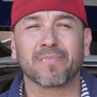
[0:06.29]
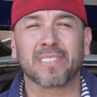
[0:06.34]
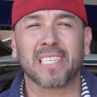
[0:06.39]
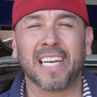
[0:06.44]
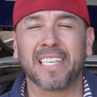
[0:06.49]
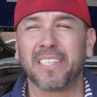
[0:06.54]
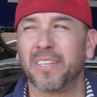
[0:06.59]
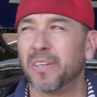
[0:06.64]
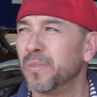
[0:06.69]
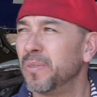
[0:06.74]

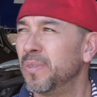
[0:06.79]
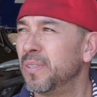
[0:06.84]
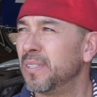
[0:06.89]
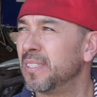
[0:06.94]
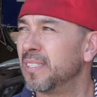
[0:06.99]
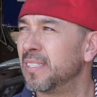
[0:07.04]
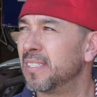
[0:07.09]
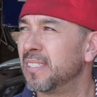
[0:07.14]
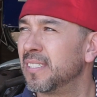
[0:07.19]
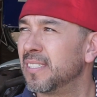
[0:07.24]
I know.
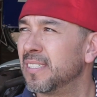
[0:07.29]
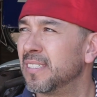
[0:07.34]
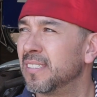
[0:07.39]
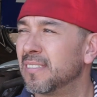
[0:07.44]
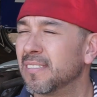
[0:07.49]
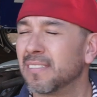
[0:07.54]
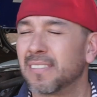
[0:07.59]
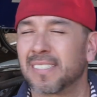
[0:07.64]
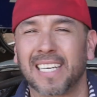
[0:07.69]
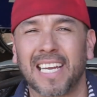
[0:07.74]

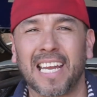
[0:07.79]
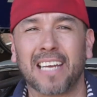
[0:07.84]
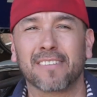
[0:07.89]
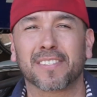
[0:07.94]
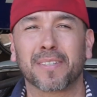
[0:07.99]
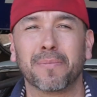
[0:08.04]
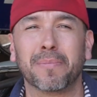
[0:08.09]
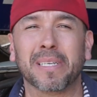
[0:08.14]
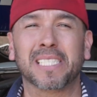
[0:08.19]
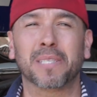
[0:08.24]
I have
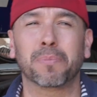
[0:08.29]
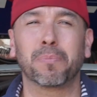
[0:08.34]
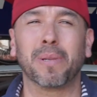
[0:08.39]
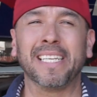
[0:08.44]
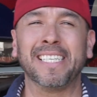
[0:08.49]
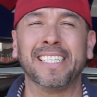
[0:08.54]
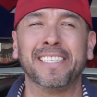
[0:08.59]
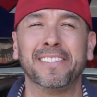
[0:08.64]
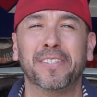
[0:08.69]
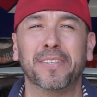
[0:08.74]
some
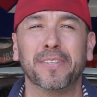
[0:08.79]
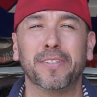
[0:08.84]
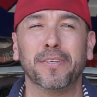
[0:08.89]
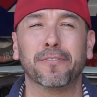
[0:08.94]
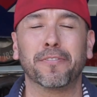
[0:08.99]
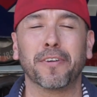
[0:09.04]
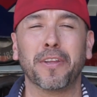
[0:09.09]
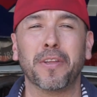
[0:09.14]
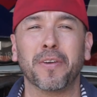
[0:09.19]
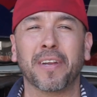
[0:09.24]
explaining to do
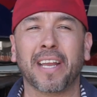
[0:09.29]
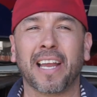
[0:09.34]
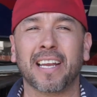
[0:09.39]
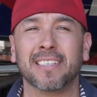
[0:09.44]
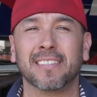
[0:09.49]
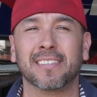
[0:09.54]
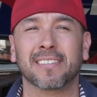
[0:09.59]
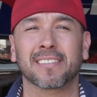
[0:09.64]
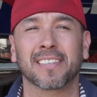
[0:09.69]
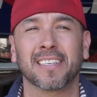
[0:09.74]
for you
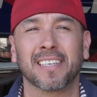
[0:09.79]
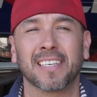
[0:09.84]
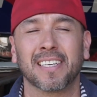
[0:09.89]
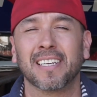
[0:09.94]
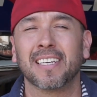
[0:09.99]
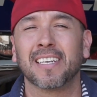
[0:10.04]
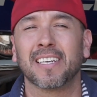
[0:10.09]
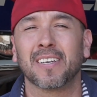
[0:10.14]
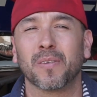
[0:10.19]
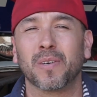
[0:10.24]
guys.
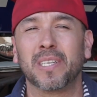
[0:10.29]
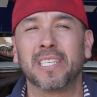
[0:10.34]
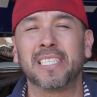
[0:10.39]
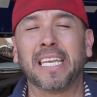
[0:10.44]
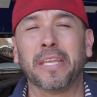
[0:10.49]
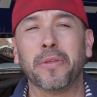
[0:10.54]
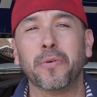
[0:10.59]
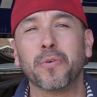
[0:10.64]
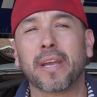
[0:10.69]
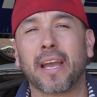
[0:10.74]
When I say
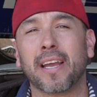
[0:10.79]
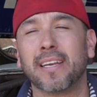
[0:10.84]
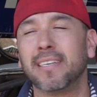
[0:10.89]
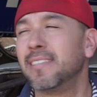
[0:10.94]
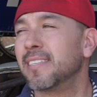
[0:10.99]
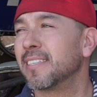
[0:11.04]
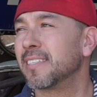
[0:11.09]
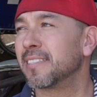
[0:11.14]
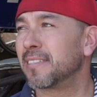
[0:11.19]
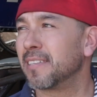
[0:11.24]
you
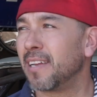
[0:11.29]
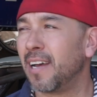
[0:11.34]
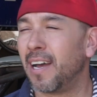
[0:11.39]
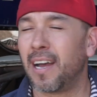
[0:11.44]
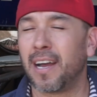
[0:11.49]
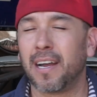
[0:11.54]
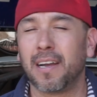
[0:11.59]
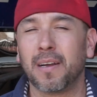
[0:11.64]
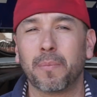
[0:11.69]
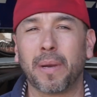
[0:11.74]
guys, is
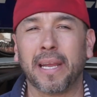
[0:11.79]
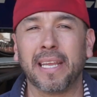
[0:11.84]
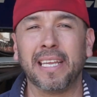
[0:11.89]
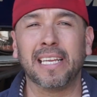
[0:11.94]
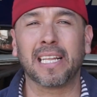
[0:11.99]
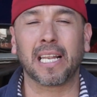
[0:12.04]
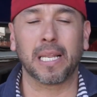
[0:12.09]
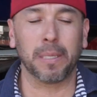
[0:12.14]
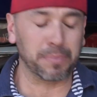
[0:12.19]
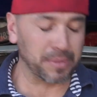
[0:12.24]
my
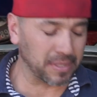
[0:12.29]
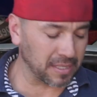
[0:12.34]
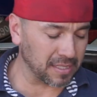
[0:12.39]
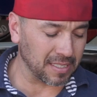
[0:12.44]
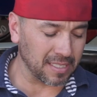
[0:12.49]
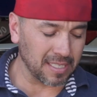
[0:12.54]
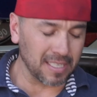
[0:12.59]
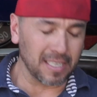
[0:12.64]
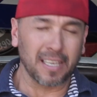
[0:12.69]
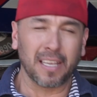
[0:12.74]
Eclipse,
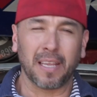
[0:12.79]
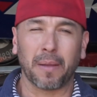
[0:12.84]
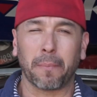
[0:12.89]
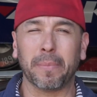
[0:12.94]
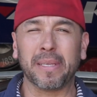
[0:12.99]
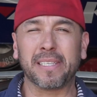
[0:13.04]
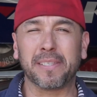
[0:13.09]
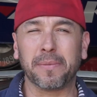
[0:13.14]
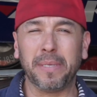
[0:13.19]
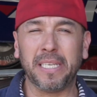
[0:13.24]

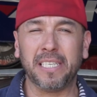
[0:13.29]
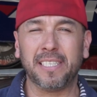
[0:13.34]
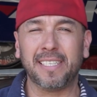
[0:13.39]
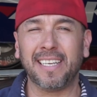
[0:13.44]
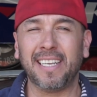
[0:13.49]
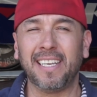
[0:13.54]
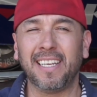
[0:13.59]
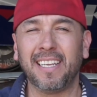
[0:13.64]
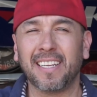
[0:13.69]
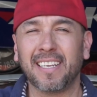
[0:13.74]

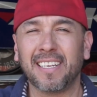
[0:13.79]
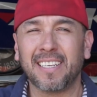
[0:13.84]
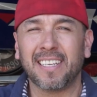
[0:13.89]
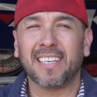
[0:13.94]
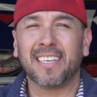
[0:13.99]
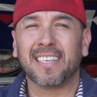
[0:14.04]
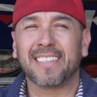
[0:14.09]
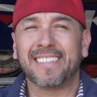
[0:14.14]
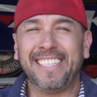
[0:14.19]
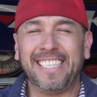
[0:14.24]
Mitsubishi,
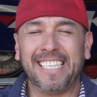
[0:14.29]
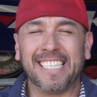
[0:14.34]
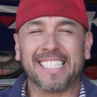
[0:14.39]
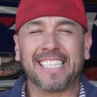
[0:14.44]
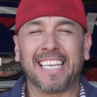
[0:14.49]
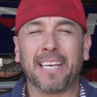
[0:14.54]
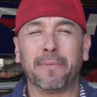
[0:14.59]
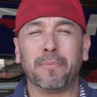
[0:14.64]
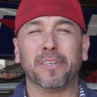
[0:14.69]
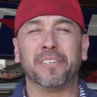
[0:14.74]

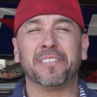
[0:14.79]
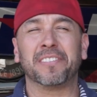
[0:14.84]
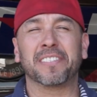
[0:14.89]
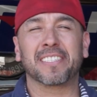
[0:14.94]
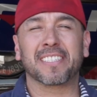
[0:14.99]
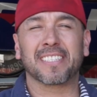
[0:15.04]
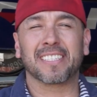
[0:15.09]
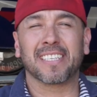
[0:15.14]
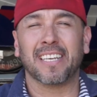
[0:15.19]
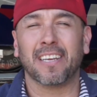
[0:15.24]

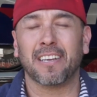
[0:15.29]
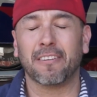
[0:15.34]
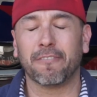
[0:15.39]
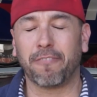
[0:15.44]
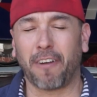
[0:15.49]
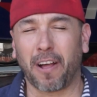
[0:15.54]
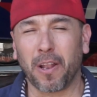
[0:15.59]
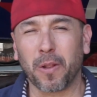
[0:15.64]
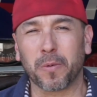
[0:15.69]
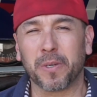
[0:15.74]
DSMers,
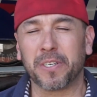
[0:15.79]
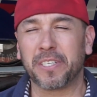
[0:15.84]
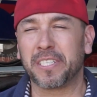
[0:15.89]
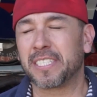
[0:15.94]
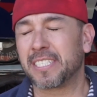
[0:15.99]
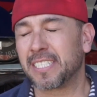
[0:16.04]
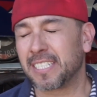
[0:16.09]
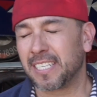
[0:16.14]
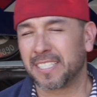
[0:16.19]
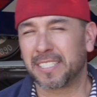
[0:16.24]

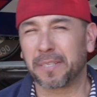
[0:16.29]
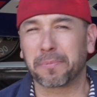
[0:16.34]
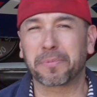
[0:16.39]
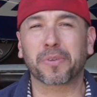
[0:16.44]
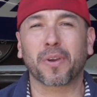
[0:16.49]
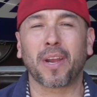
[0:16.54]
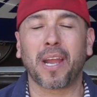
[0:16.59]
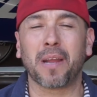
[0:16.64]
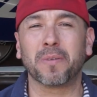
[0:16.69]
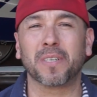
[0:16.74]
followers,
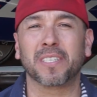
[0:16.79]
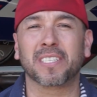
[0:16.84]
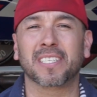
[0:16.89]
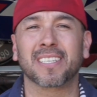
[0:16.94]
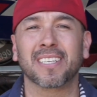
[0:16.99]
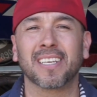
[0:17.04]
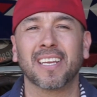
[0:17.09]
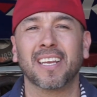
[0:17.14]
subscribers.